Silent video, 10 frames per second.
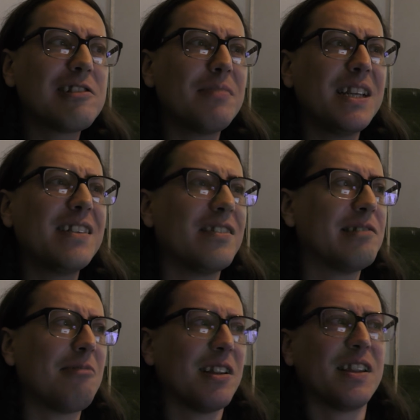in social
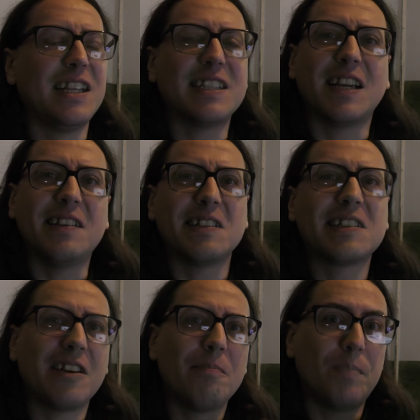media as well these
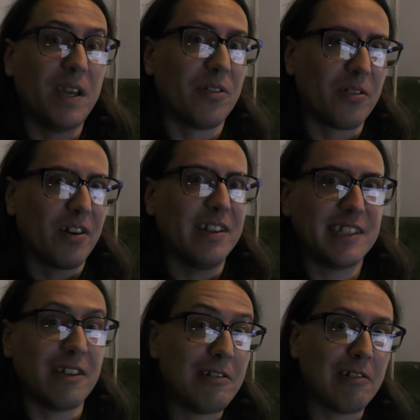days, it's like, be on the
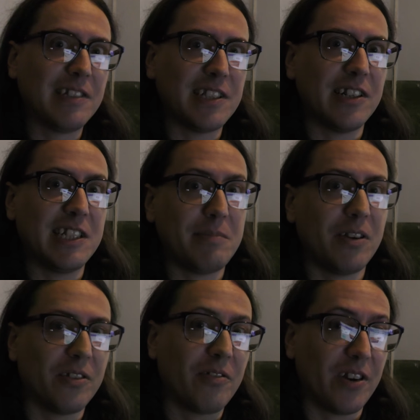right social sites,
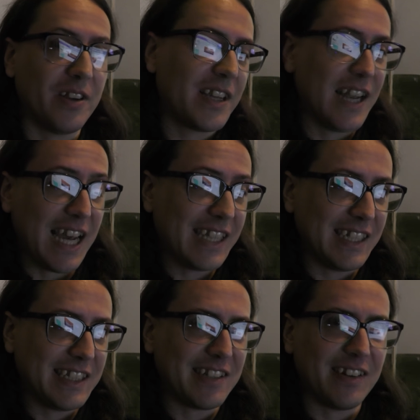be on the right
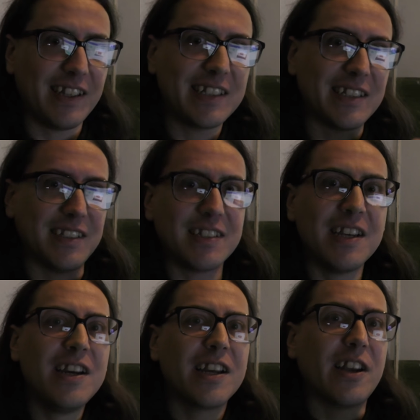connected sites,
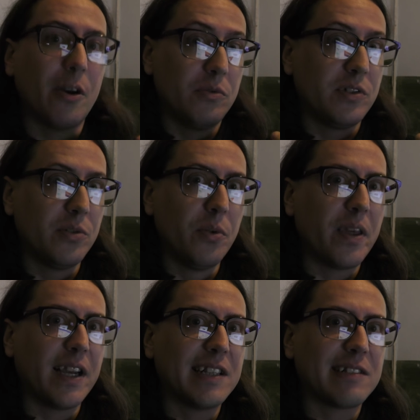and, you know,
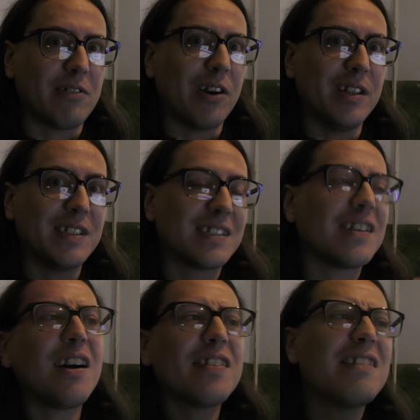do things
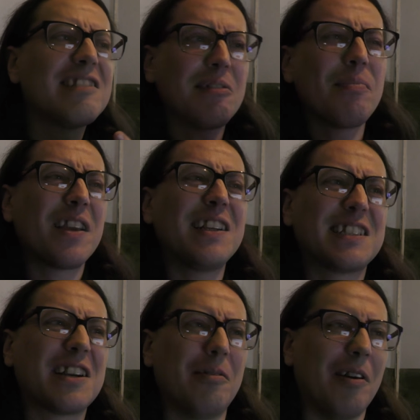right. There are some
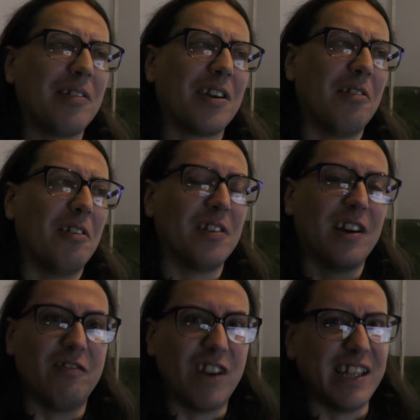things that I won't go
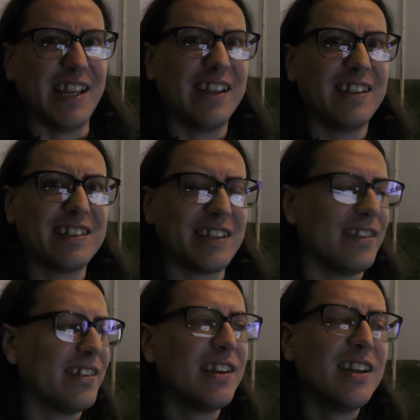on, like Reddit.
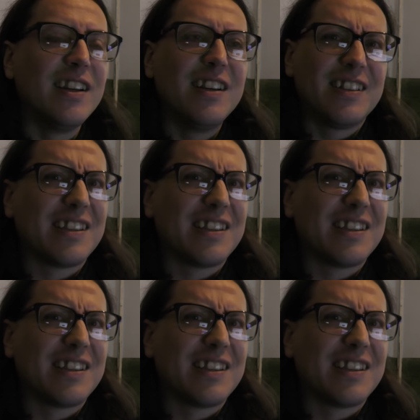It's like,